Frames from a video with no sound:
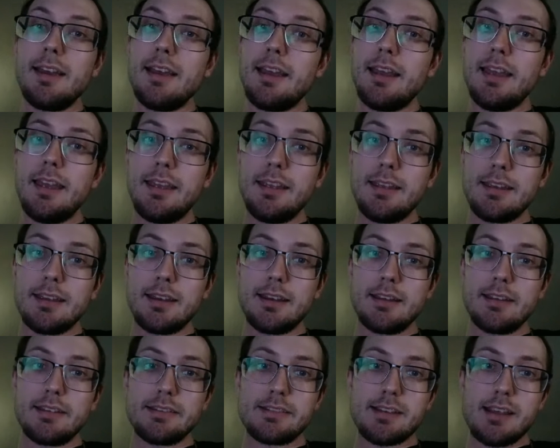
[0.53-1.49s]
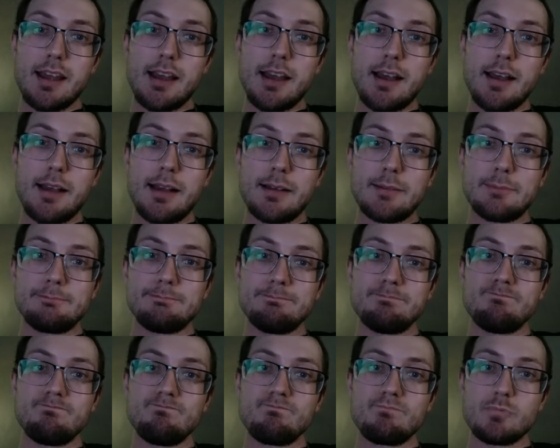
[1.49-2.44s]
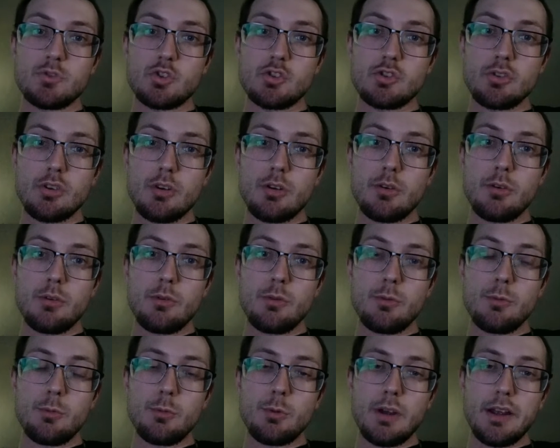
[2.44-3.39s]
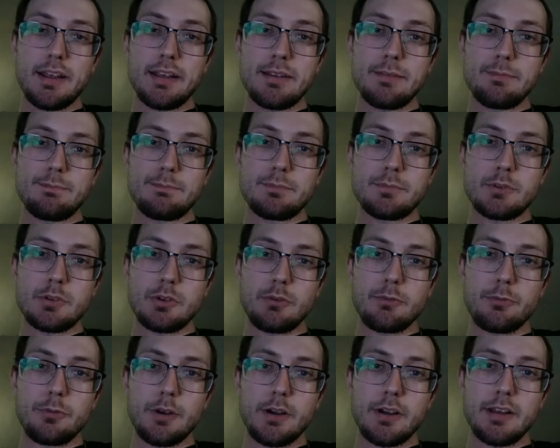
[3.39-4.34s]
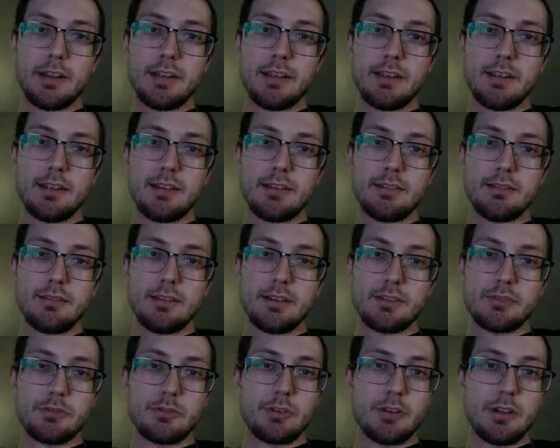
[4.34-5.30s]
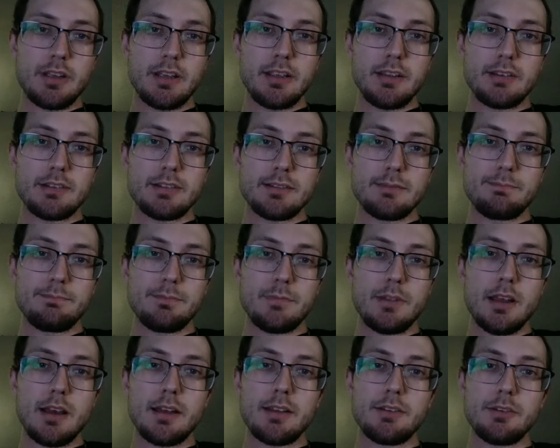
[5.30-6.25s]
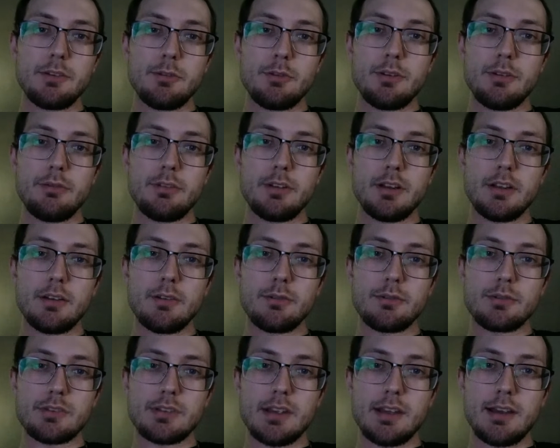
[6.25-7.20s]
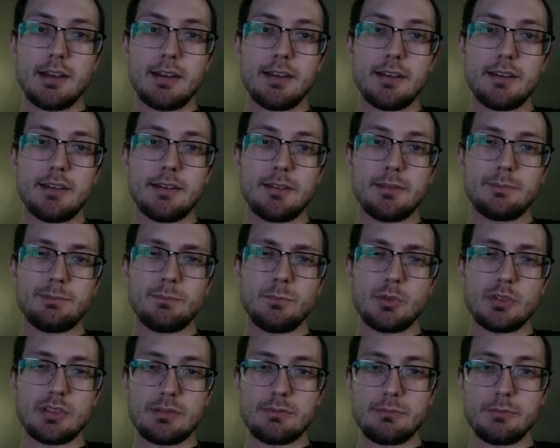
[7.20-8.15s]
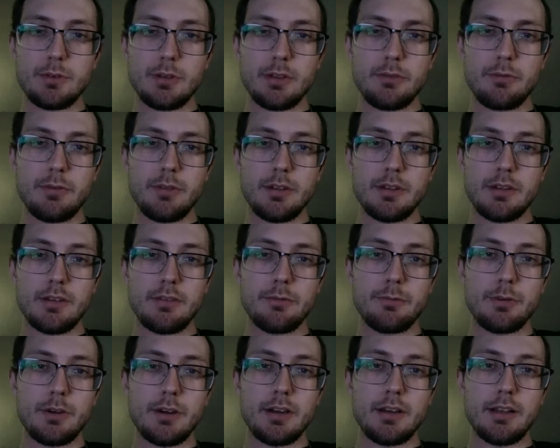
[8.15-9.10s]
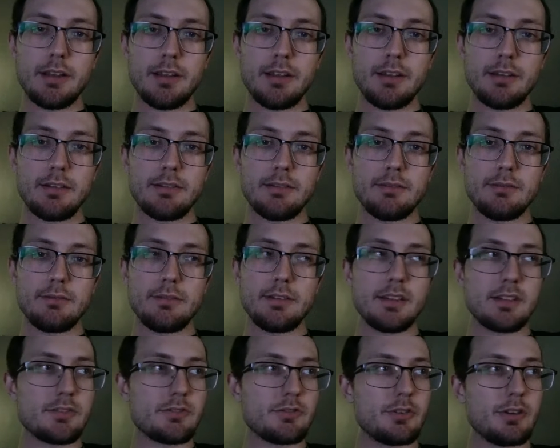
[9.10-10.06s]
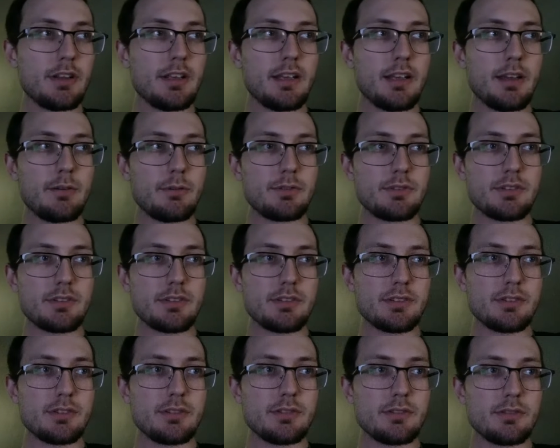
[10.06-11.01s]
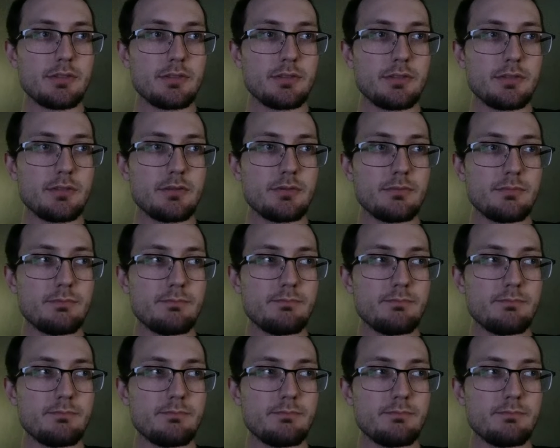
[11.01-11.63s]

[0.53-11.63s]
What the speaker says: Hey guys, so I took Friday and yesterday to not do any videos. Wasn't really feeling it Friday, and yesterday I was